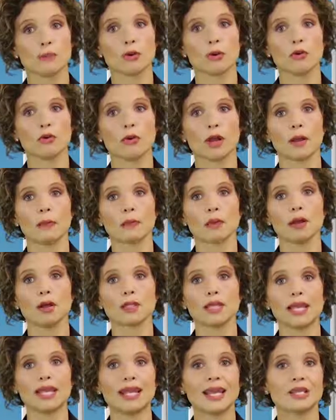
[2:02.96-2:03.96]
program
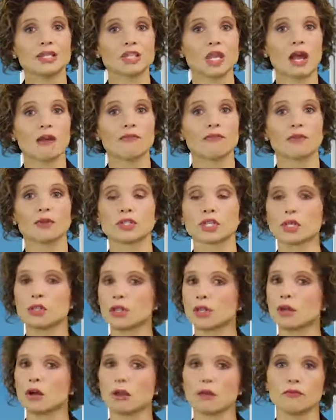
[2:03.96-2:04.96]
called NHF, which I
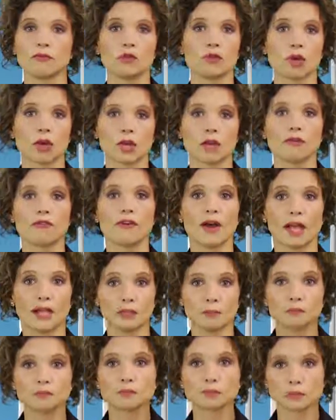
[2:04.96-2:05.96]
think all of you are going to
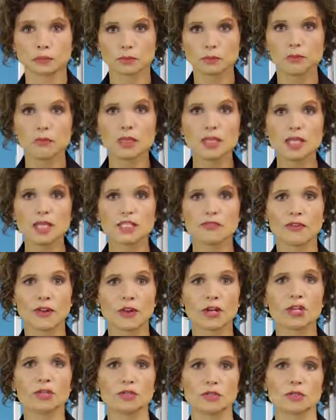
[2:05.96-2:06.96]
find is
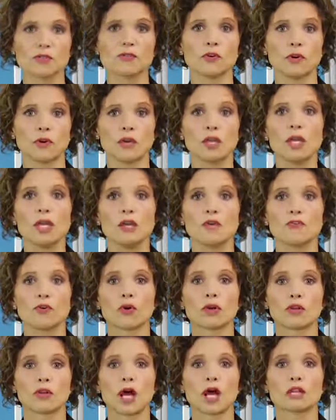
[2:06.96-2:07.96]
very useful
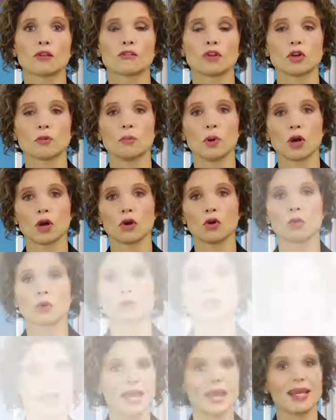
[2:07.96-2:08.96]
for a lot of your
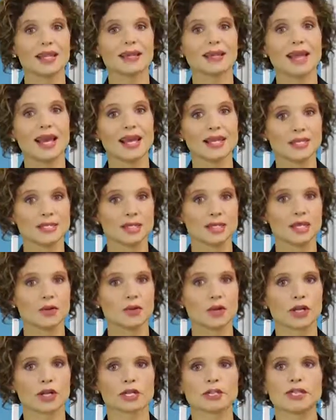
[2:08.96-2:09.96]
borrowers. And lastly,
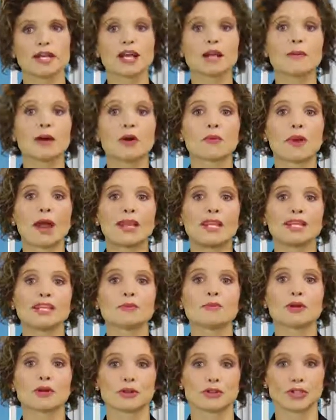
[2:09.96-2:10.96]
we're going to talk about writing
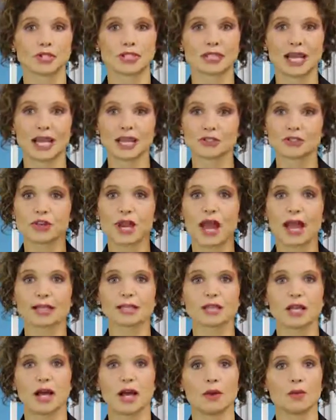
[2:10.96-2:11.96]
the purchase
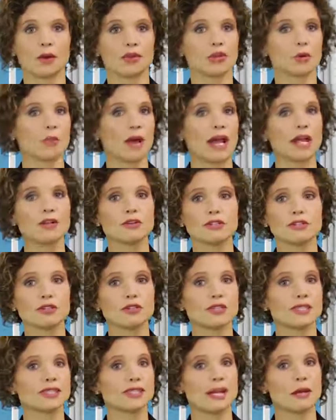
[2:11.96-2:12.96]
contract. When your buyer's
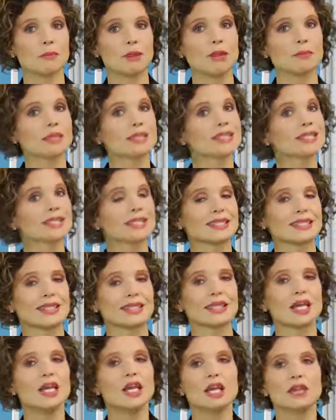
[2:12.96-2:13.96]
using down payment
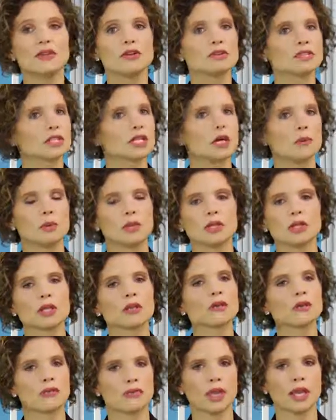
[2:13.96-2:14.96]
assistance, there's a couple
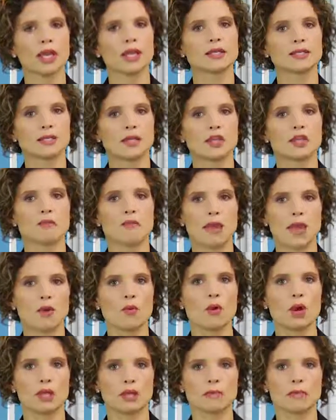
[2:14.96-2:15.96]
little things that you may
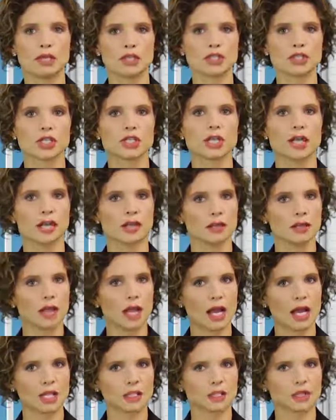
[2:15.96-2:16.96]
want to mention in the
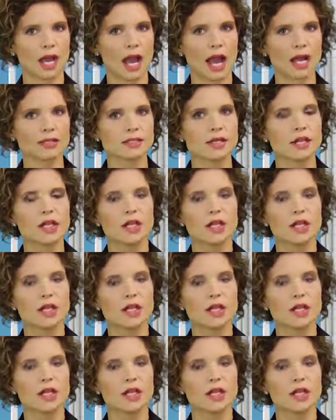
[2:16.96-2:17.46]
contract.